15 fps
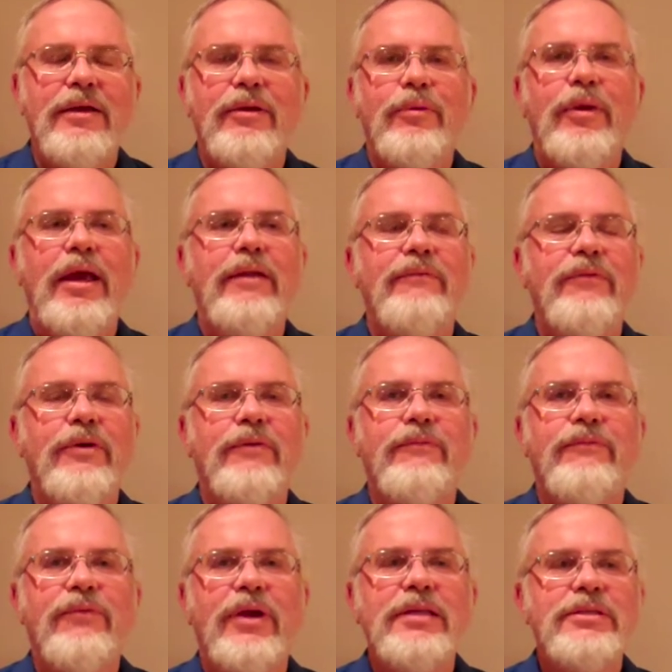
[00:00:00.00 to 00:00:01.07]
Granville
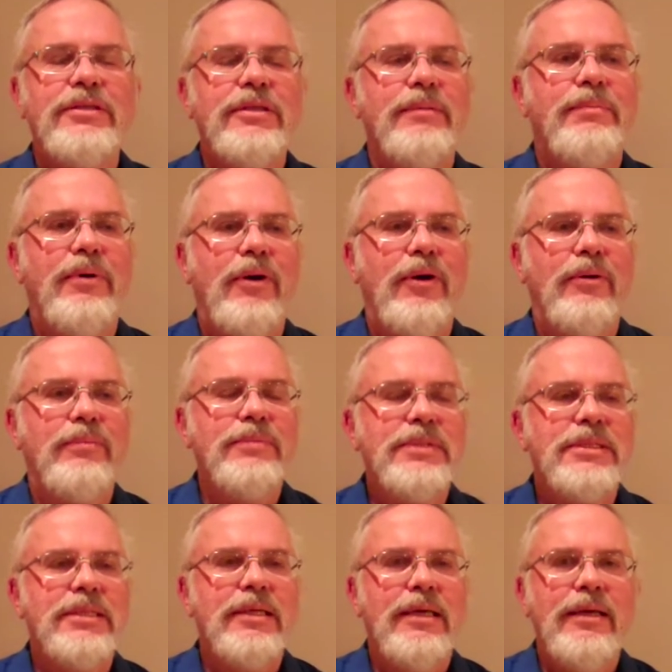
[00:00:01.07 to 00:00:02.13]
Friendship
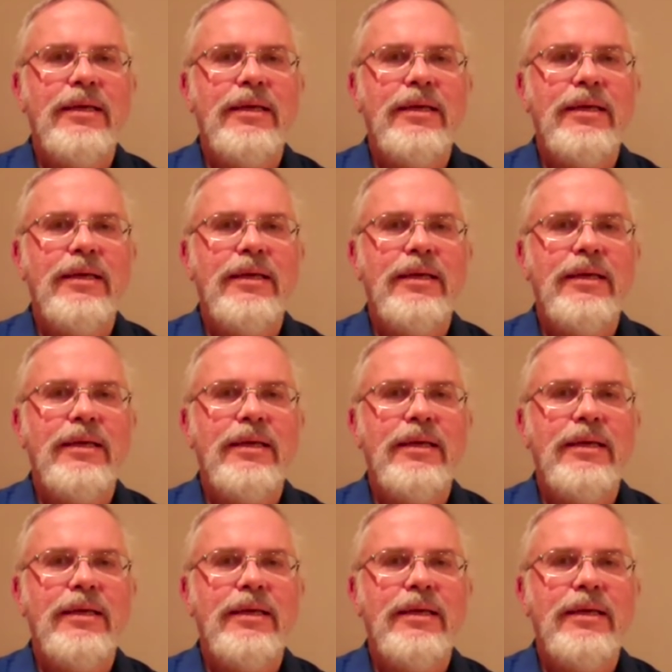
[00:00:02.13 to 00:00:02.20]
Homes.